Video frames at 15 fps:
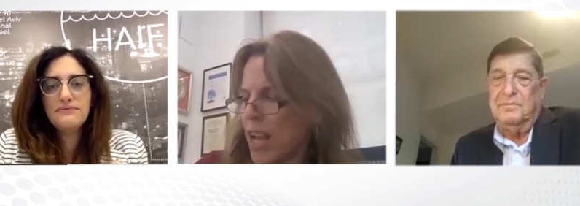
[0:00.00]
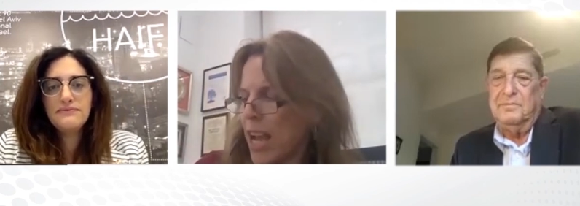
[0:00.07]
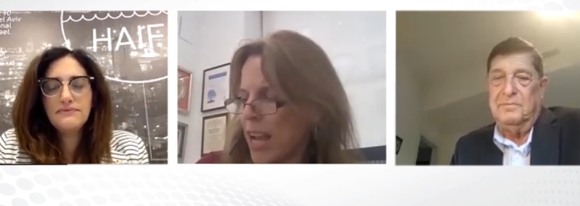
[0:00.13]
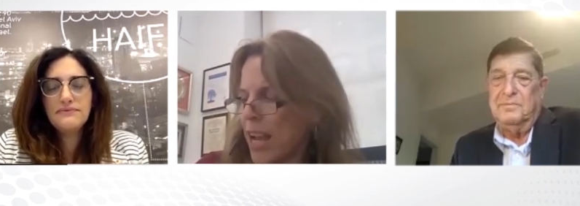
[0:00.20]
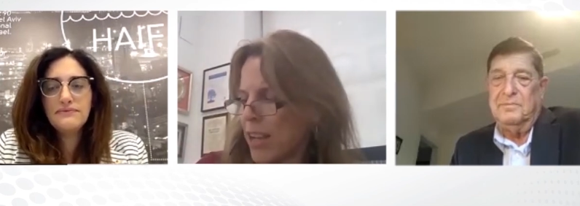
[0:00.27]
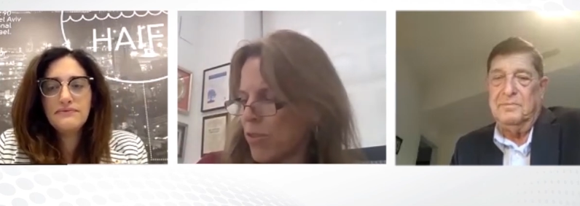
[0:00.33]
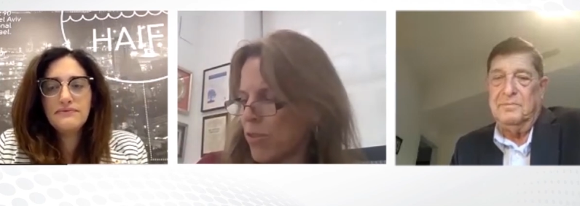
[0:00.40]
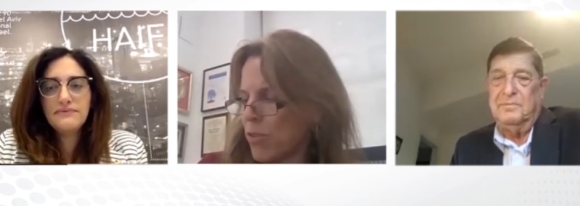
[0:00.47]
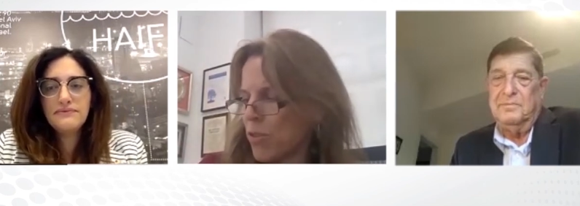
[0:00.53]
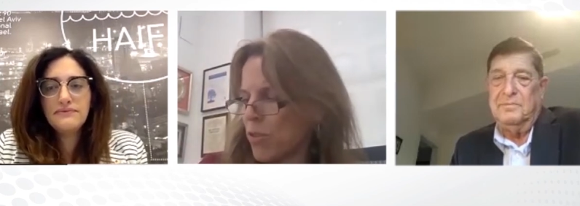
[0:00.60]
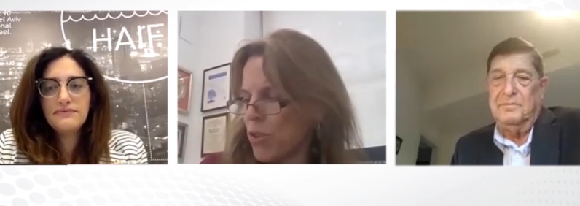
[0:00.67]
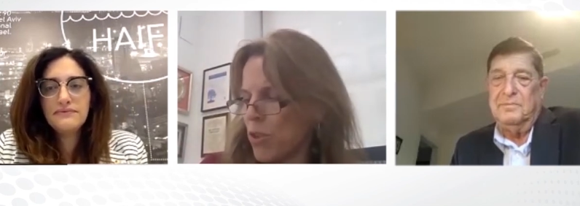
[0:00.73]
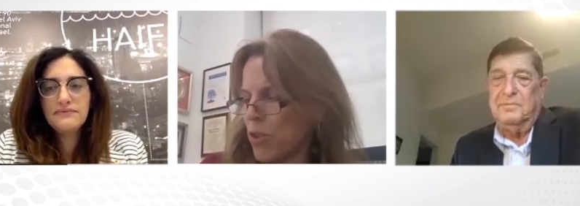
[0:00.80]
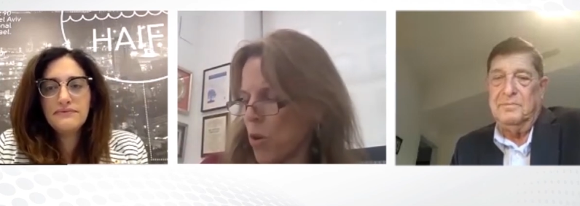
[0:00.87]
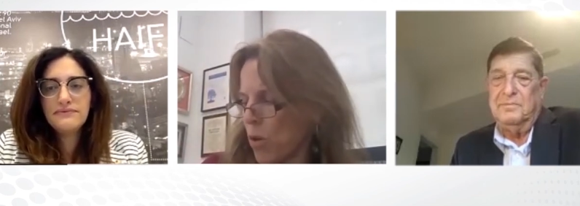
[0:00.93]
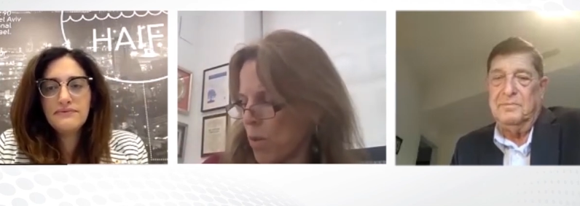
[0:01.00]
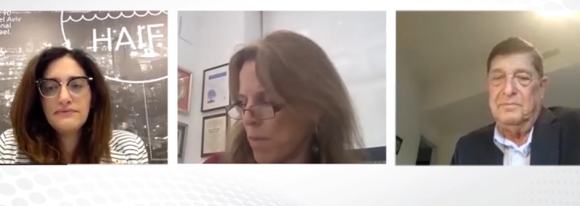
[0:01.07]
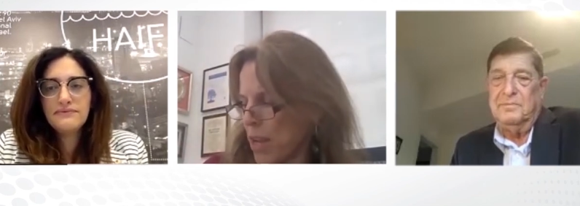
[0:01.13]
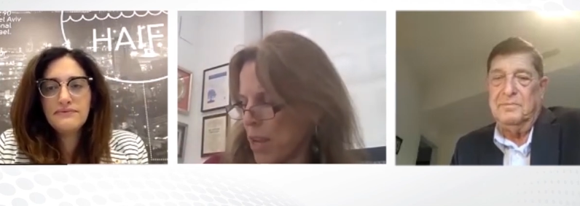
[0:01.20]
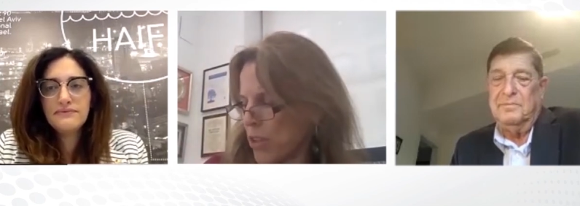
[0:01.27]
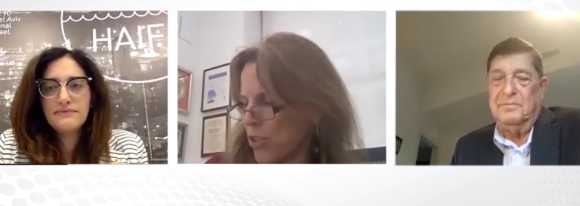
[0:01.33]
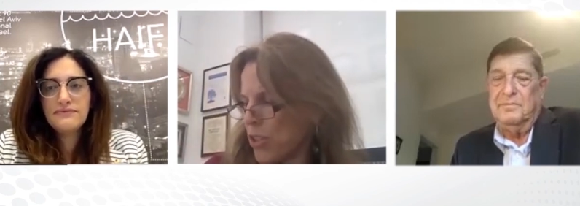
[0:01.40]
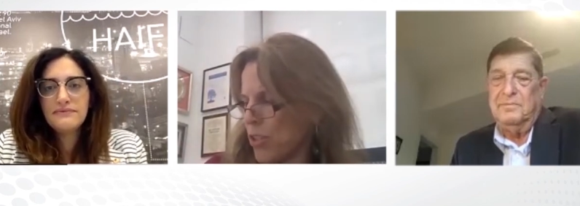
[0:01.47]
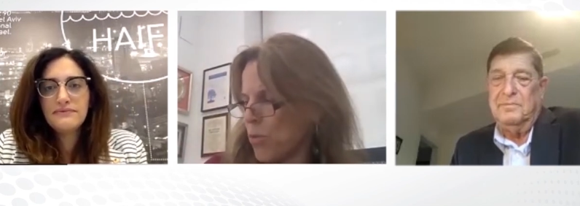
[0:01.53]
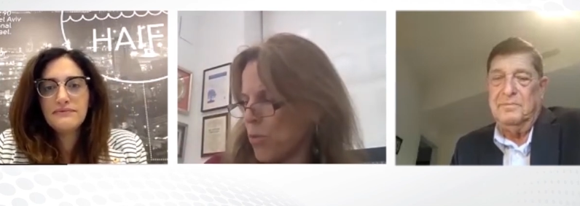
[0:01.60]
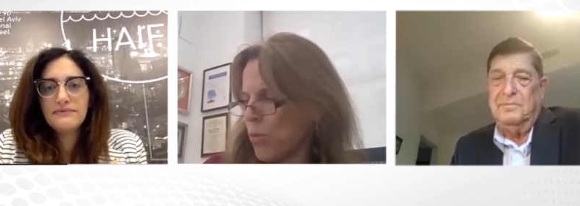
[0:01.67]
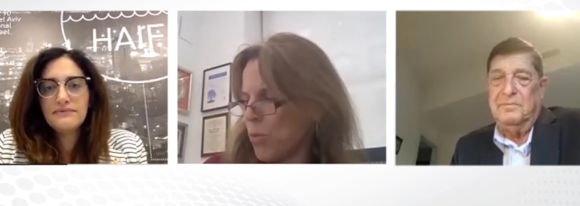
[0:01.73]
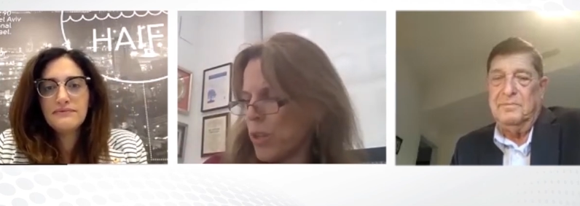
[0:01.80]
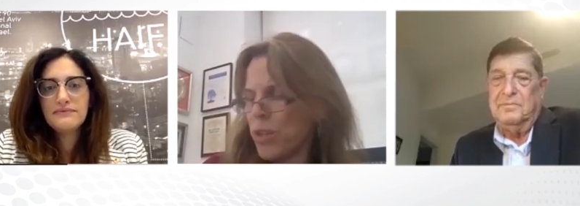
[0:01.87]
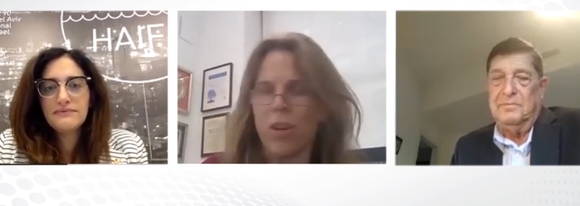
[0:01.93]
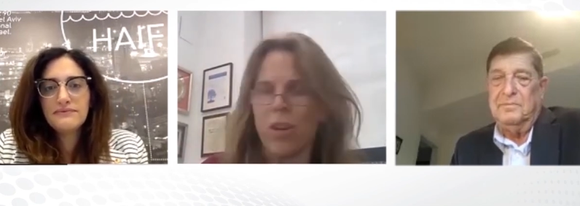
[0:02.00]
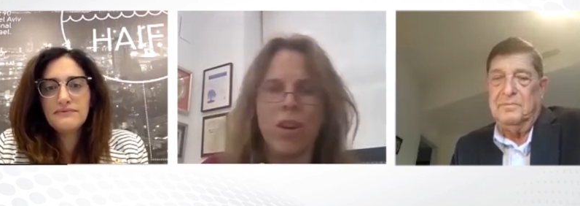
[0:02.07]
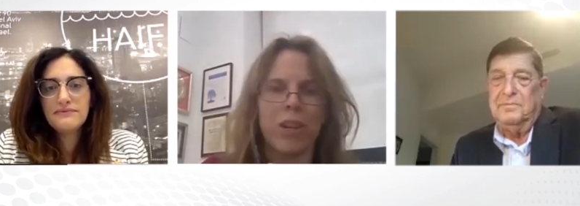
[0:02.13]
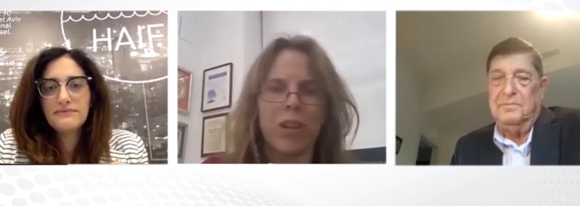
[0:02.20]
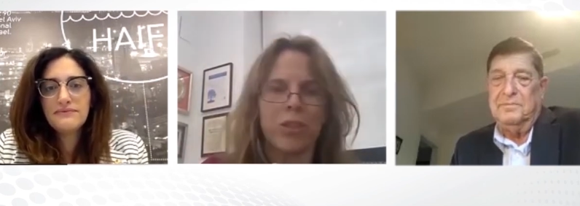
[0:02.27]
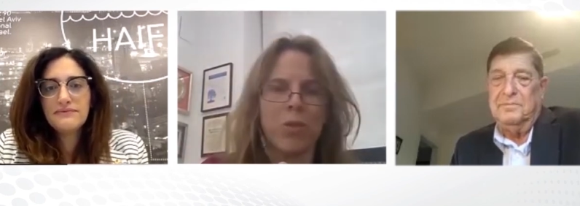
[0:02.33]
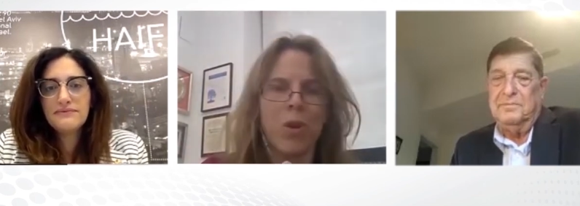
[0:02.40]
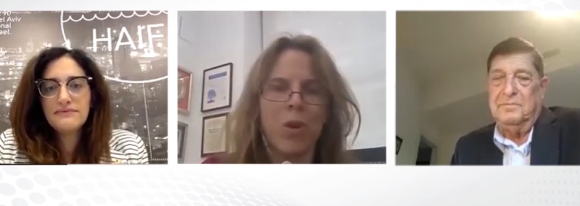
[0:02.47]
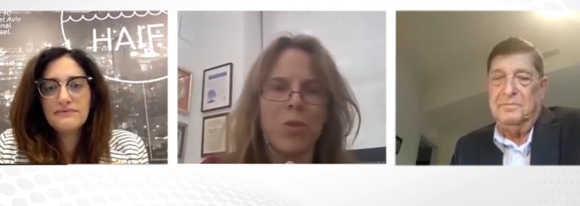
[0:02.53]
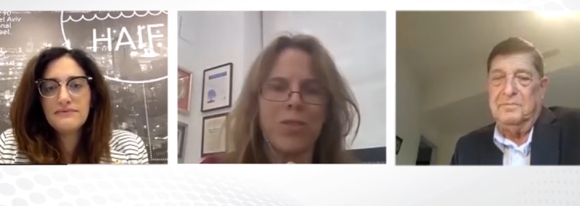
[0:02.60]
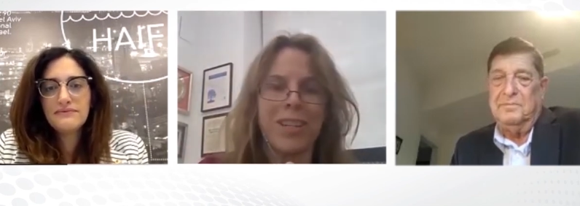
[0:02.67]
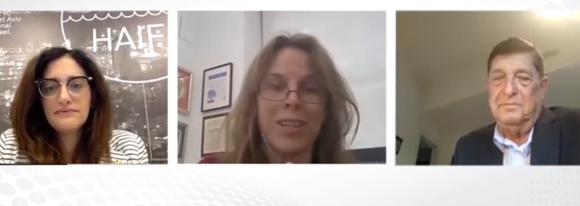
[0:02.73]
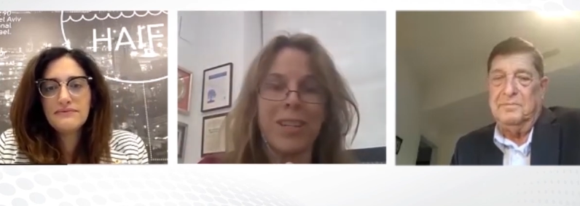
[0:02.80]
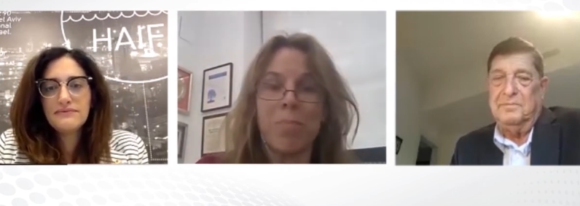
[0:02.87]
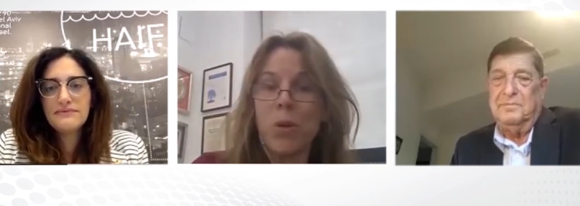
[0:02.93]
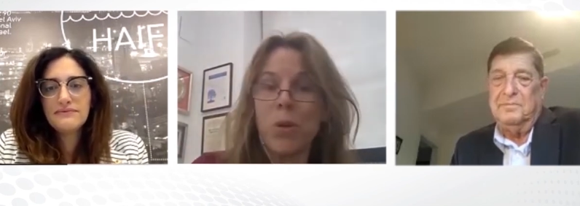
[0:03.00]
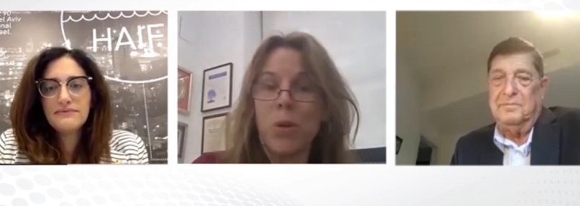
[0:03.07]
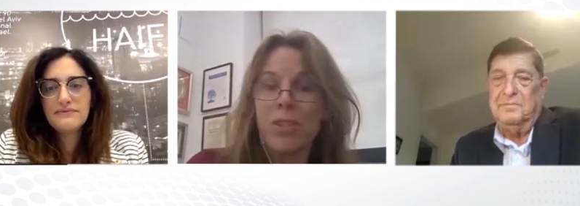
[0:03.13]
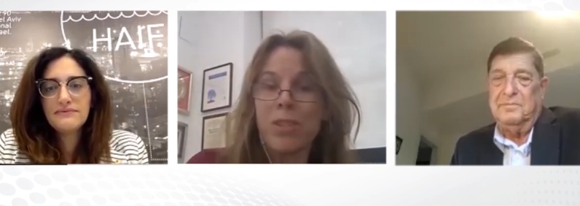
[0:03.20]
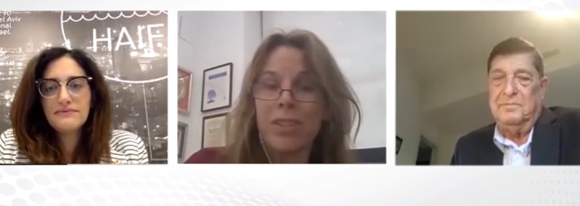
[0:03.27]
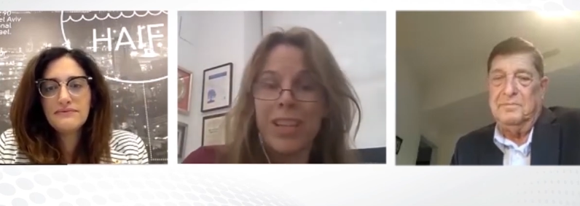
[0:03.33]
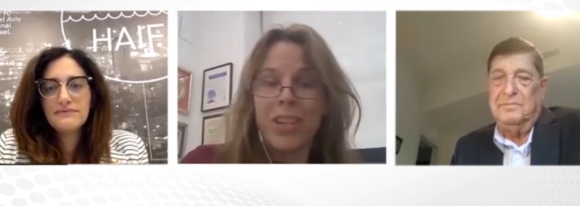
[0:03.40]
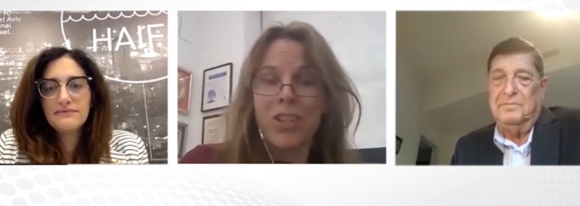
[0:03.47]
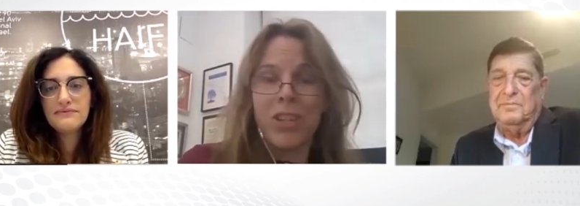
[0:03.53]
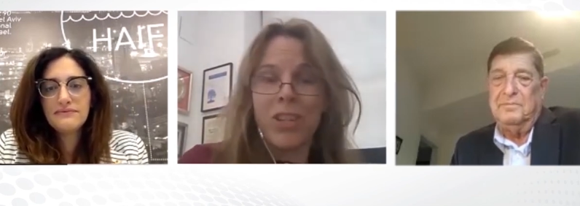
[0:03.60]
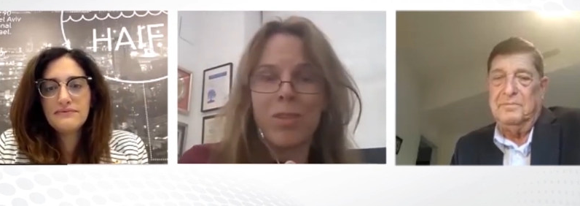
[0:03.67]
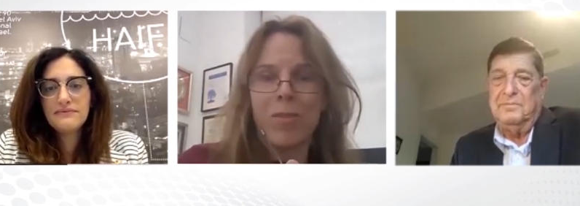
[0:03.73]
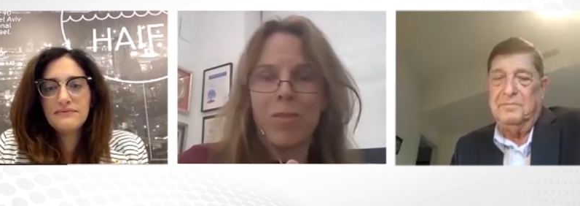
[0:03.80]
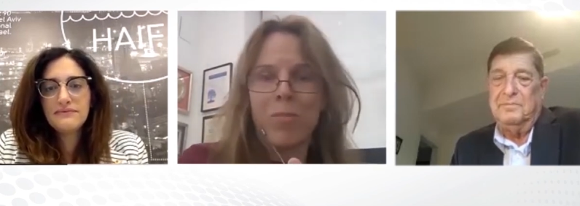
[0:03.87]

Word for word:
Speaker 1: As Noah mentioned, we are also hosting a post-election